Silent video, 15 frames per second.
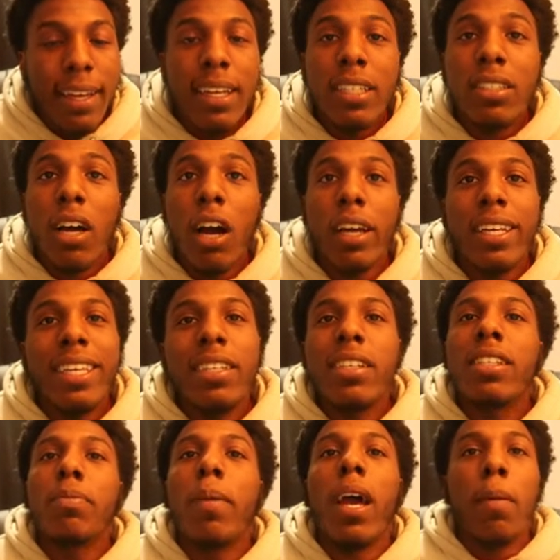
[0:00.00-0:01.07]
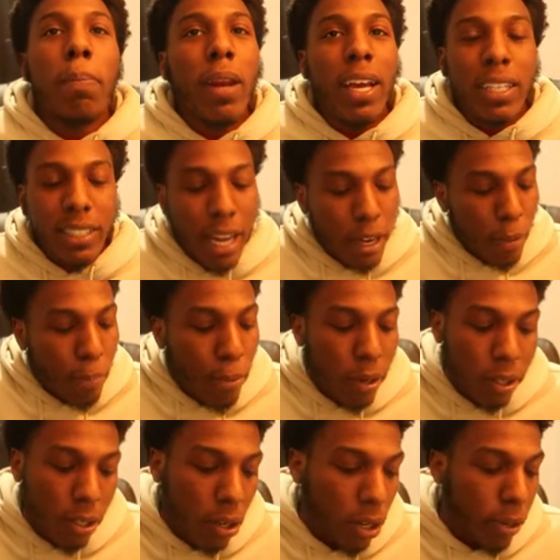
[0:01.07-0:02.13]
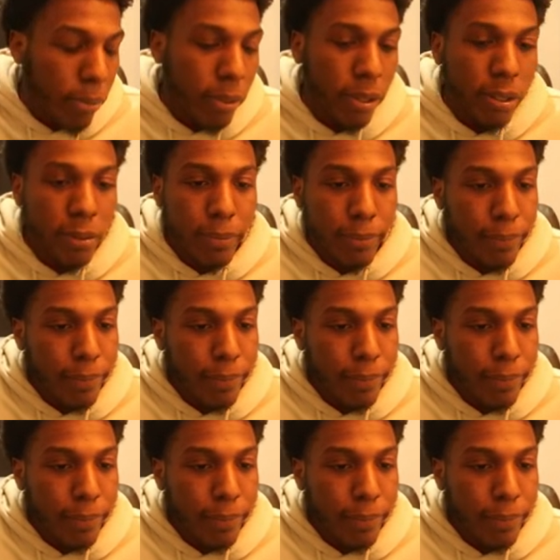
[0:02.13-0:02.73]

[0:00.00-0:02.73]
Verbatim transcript: Is he this man plays like a point guard, bro